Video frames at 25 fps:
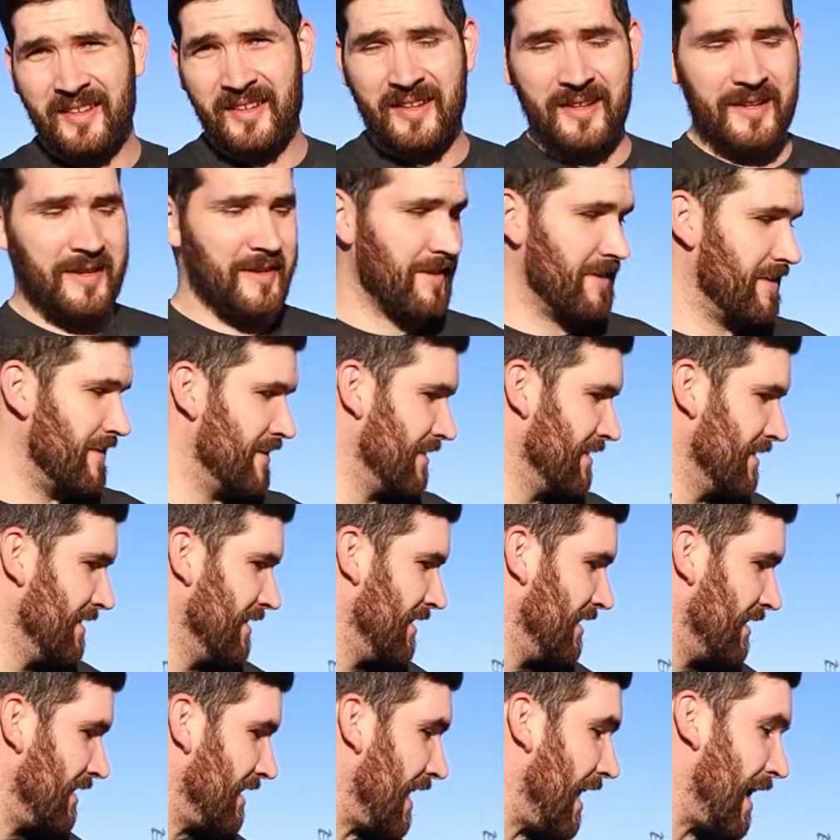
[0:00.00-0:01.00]
And
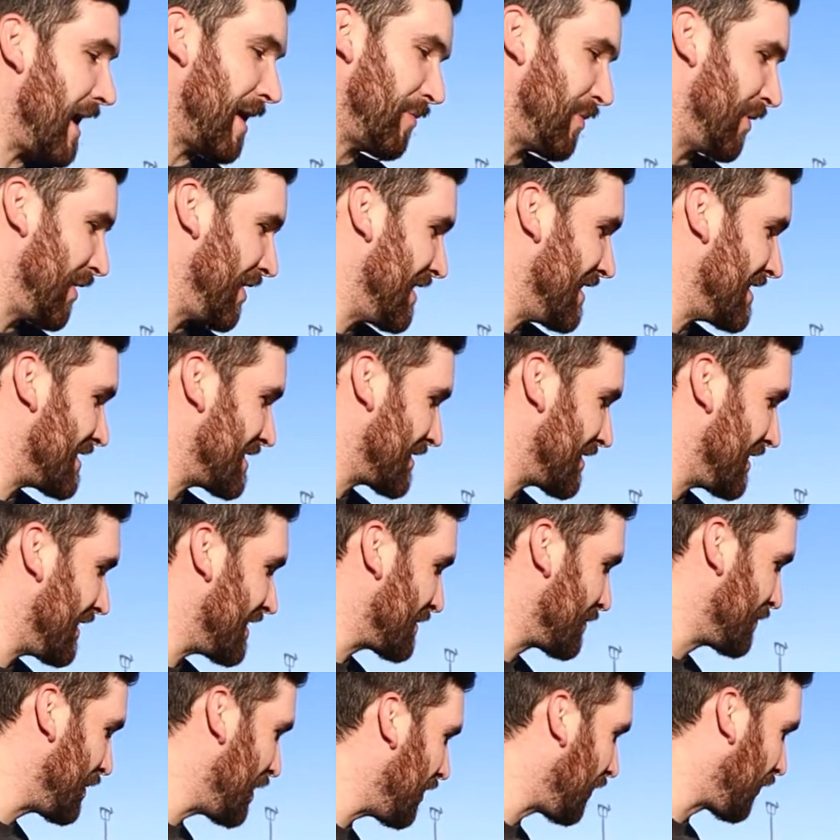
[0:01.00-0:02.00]
yeah, but it's
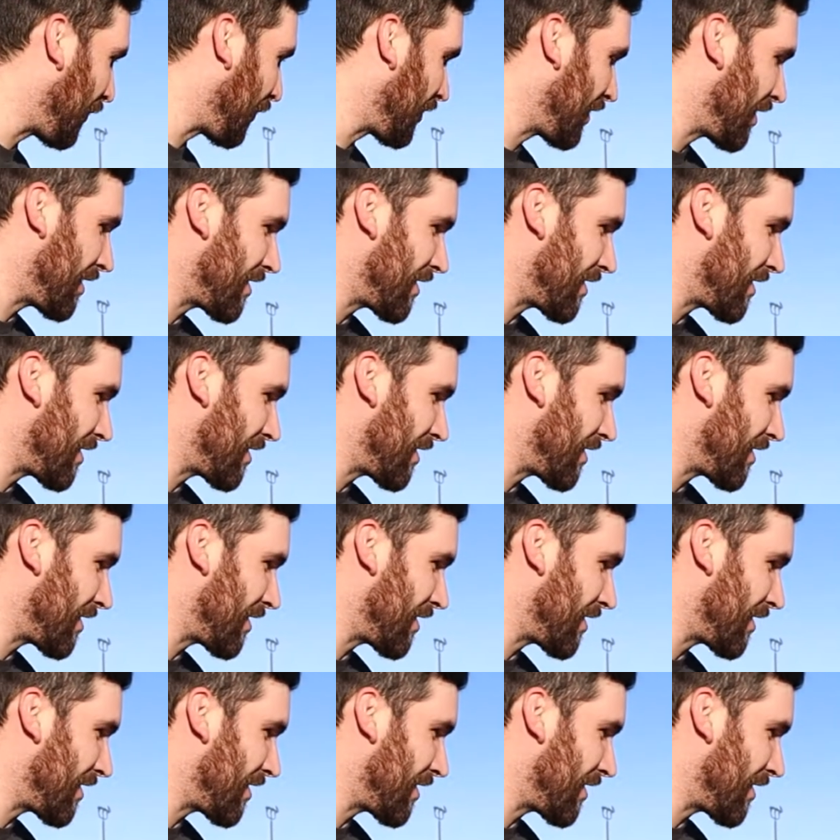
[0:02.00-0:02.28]
beautiful.